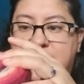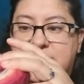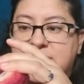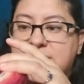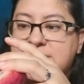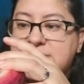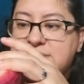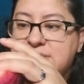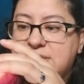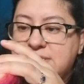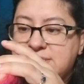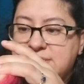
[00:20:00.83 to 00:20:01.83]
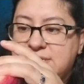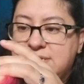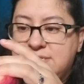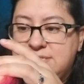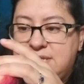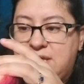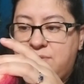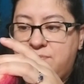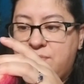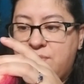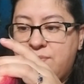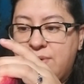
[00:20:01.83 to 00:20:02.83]
this says it's a
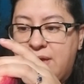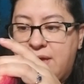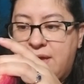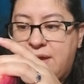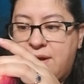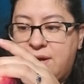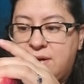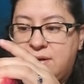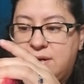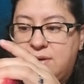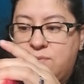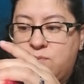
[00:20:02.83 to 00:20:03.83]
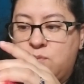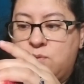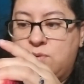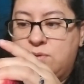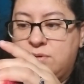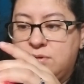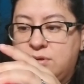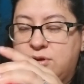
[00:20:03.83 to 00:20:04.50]
mohair wool